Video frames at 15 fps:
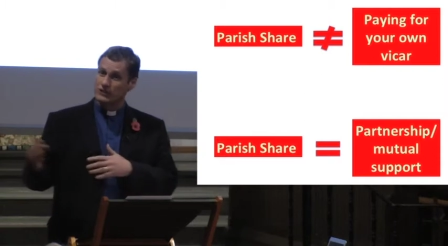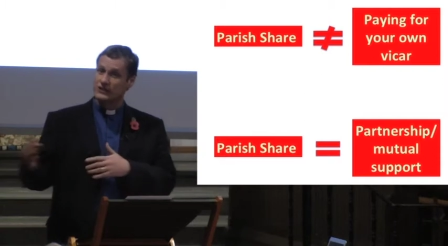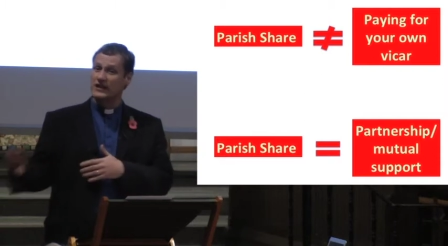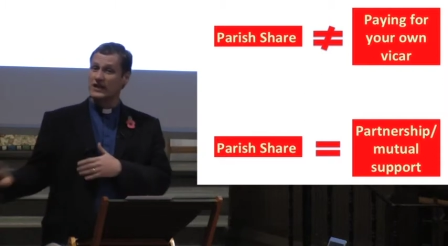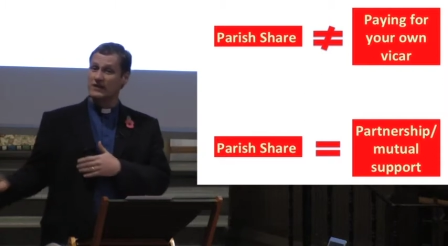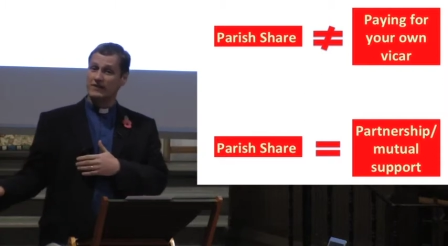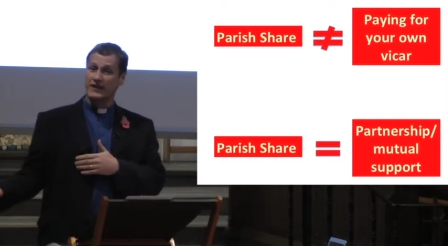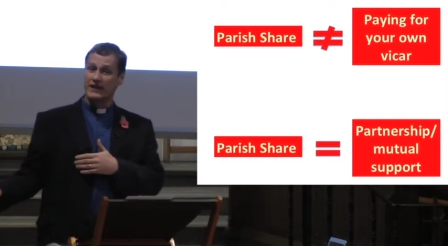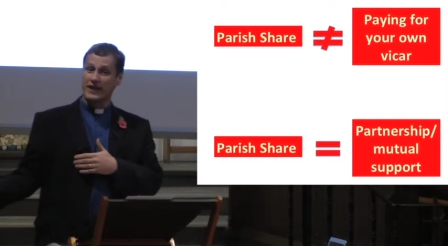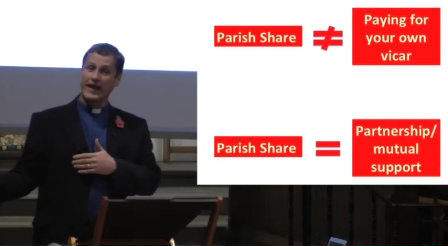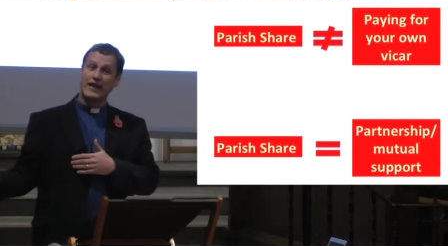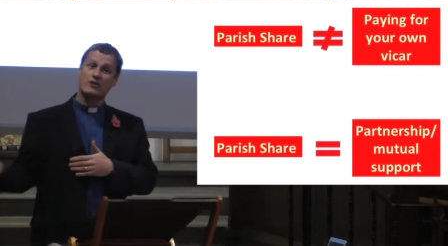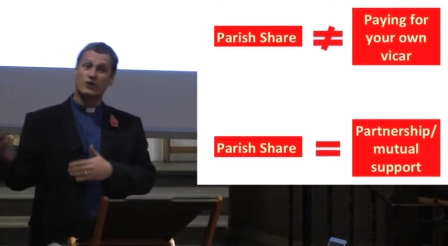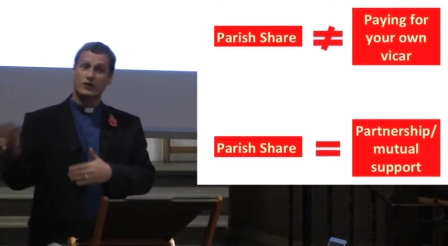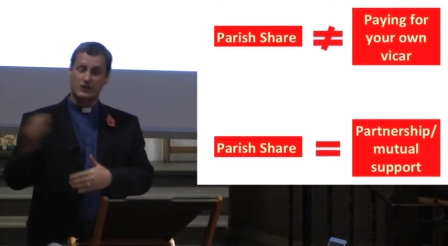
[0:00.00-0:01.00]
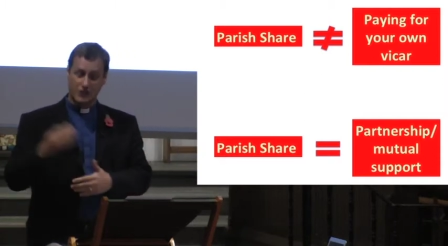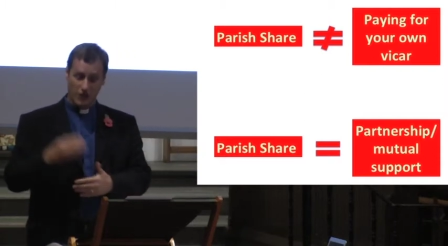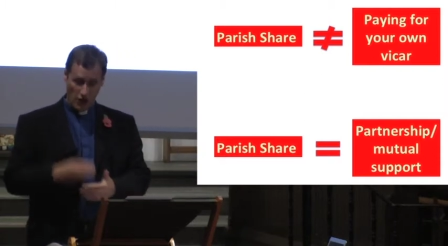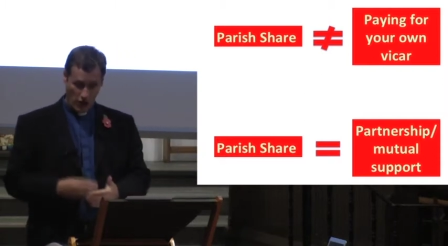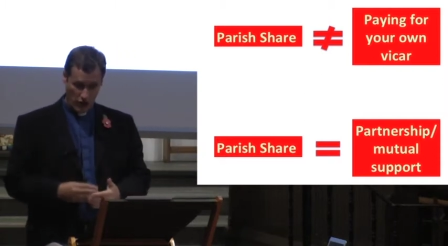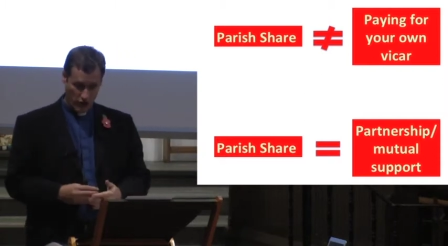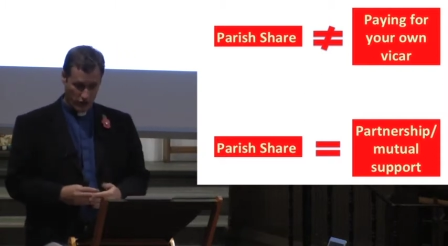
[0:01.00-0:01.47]
receiving in
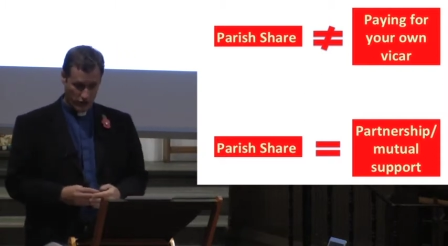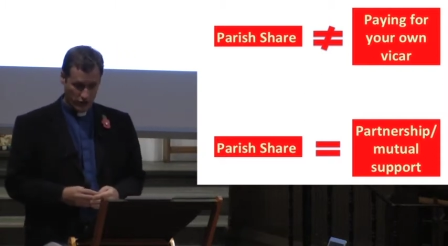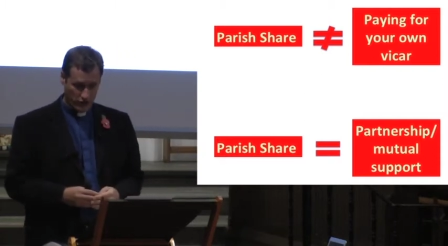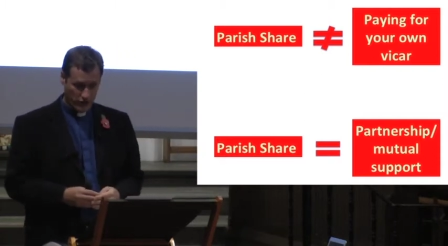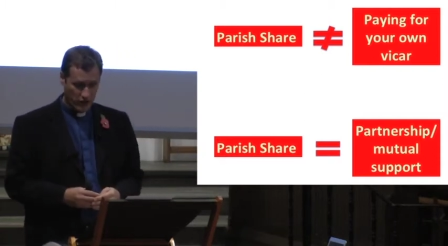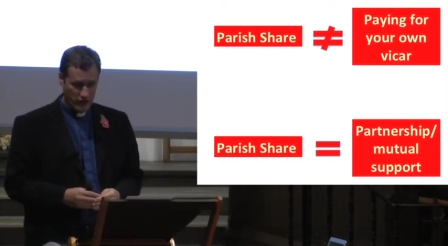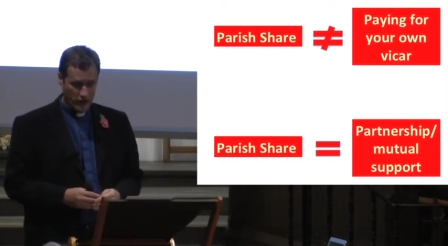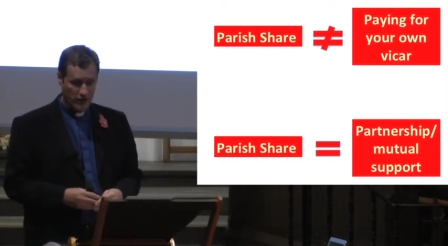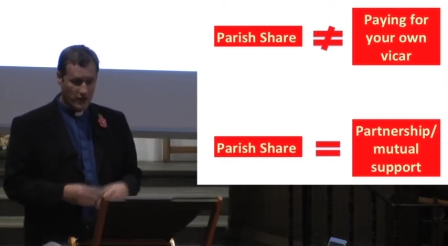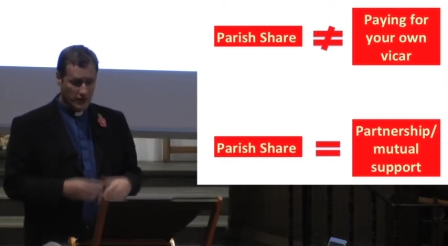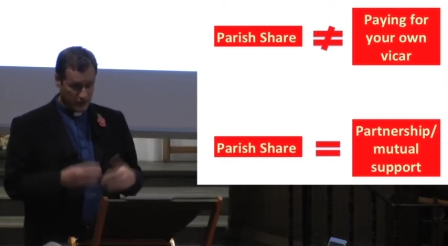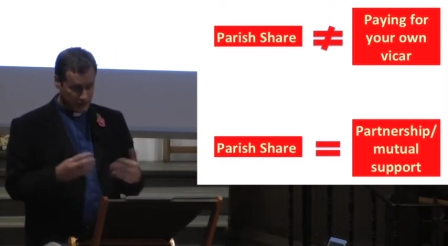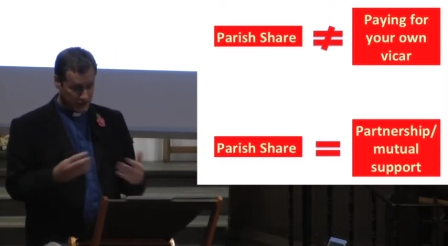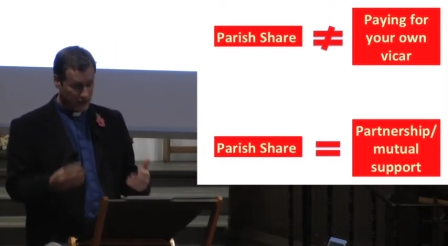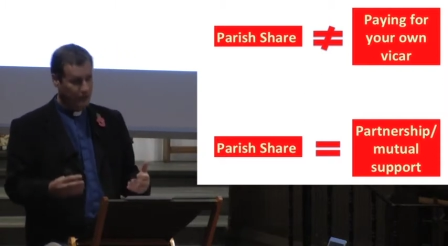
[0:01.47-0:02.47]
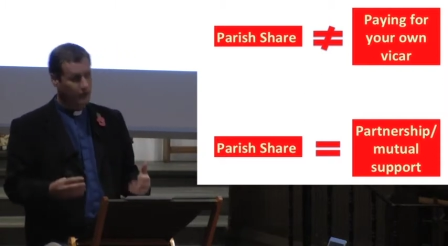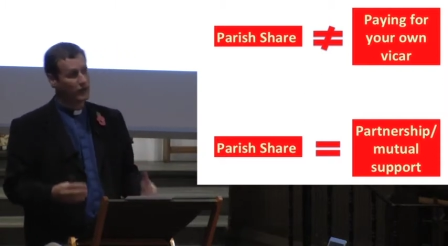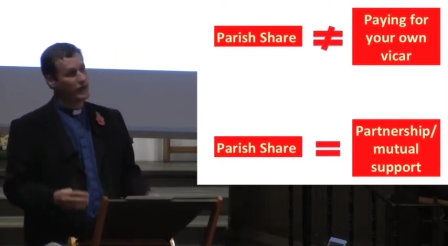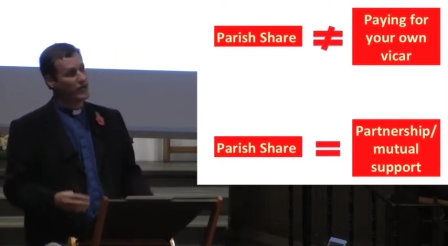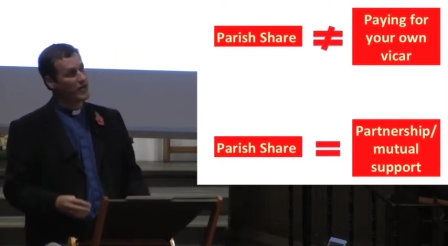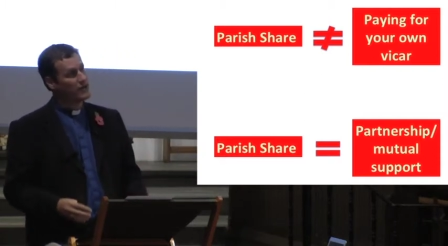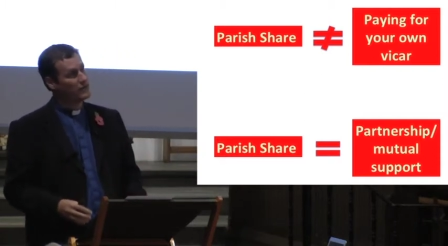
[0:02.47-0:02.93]
return
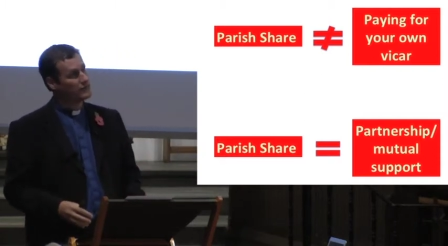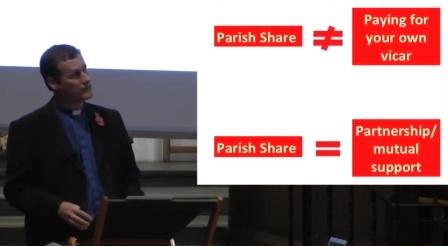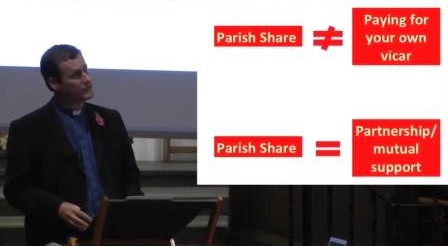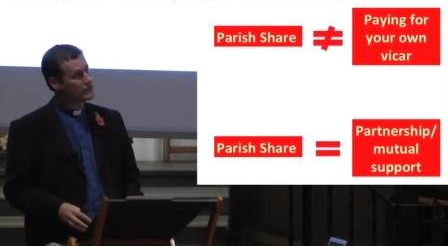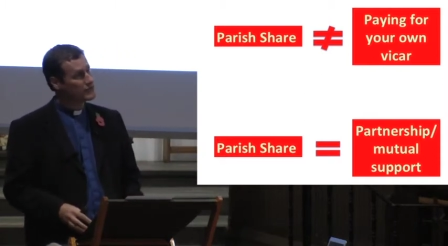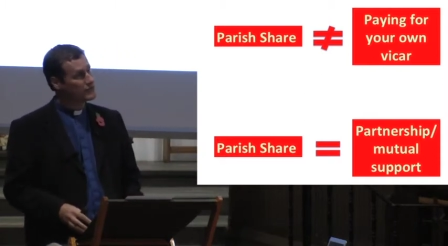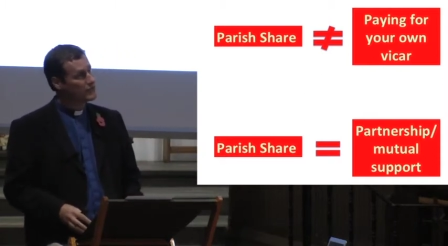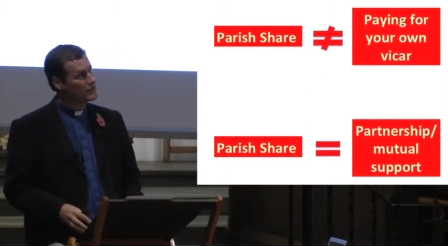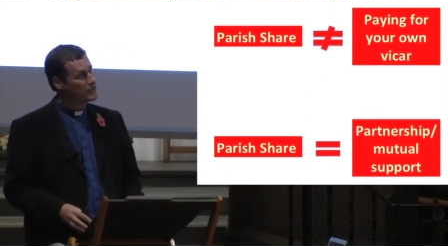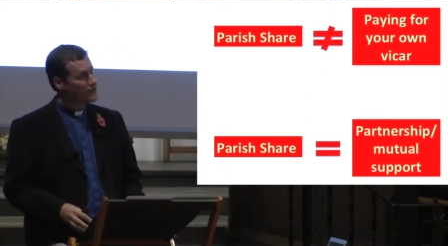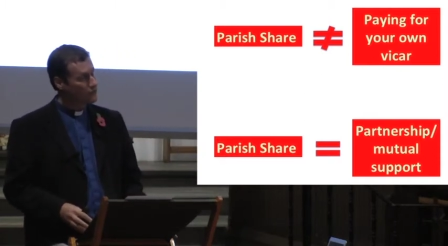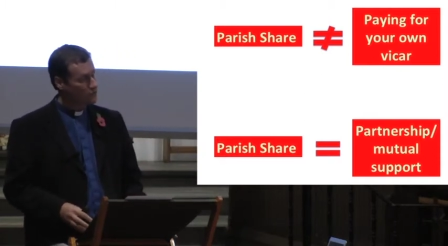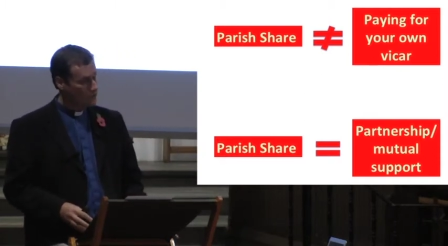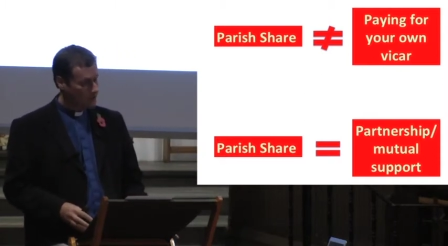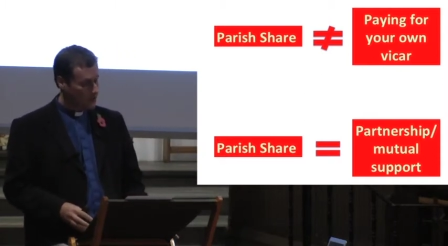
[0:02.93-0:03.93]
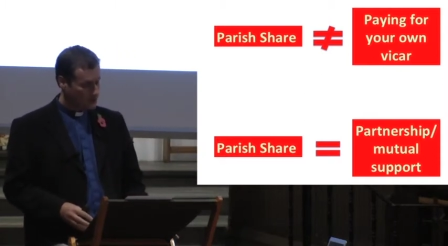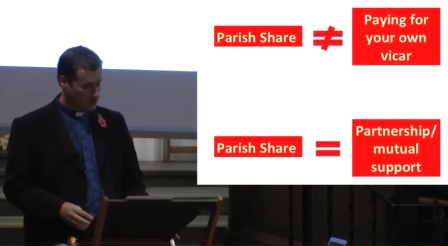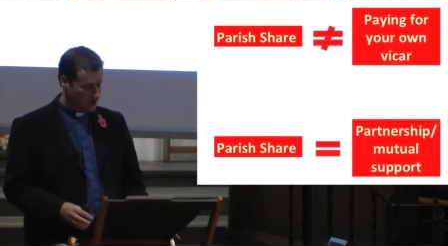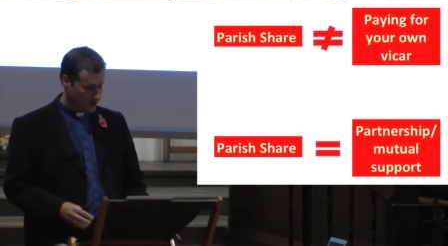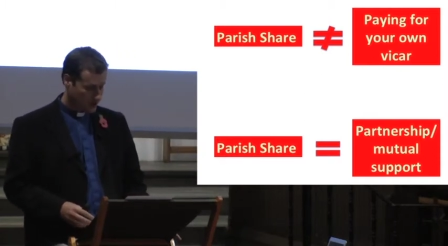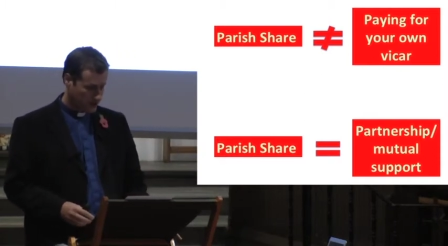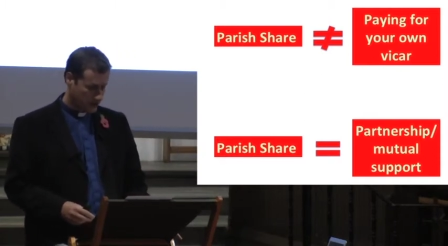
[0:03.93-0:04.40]
different gifts from those
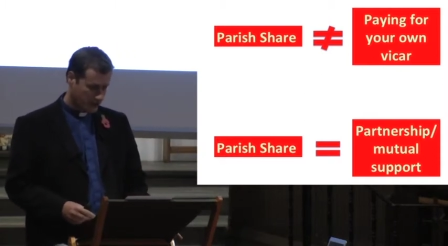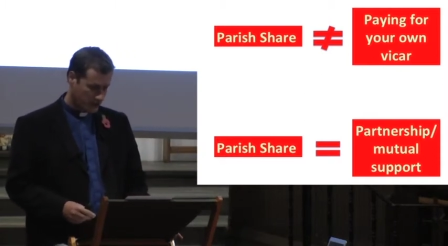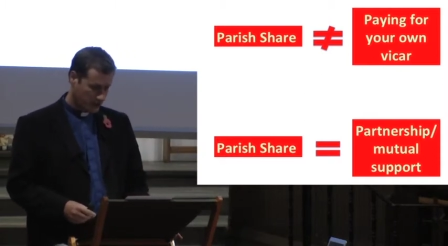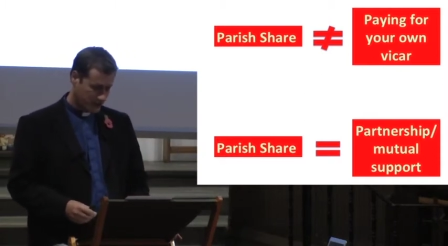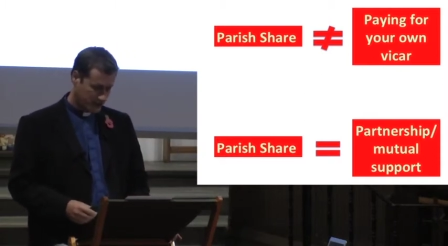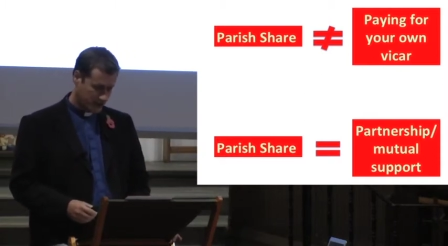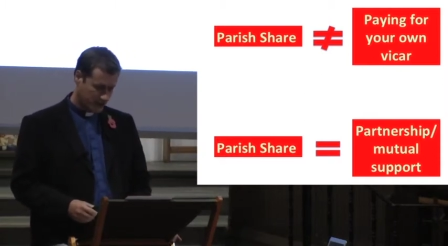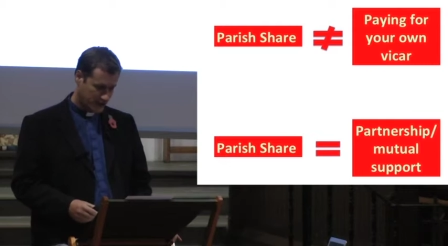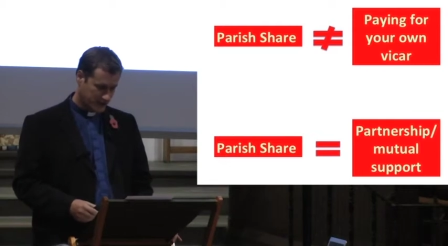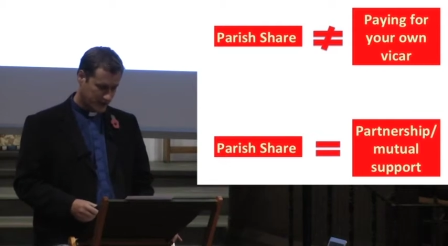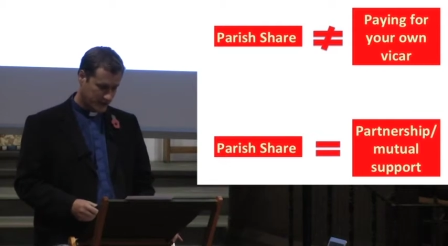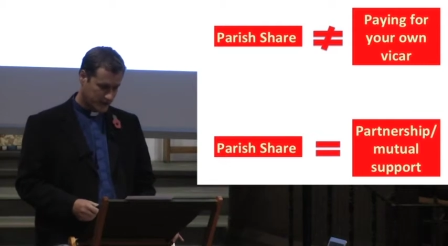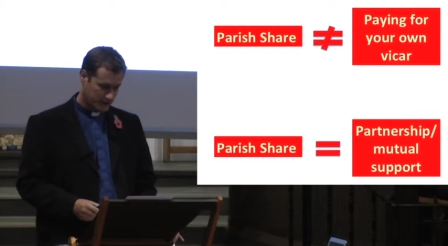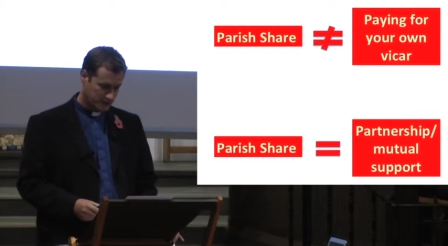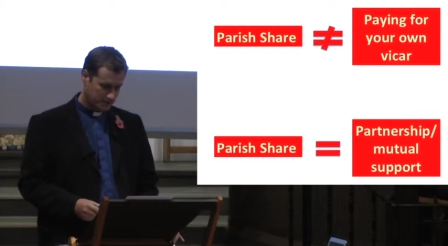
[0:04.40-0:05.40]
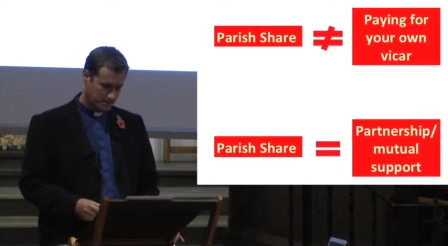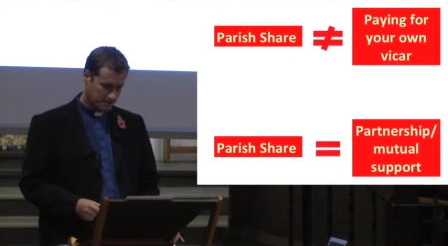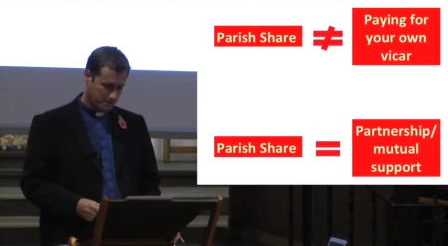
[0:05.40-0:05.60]
other communities.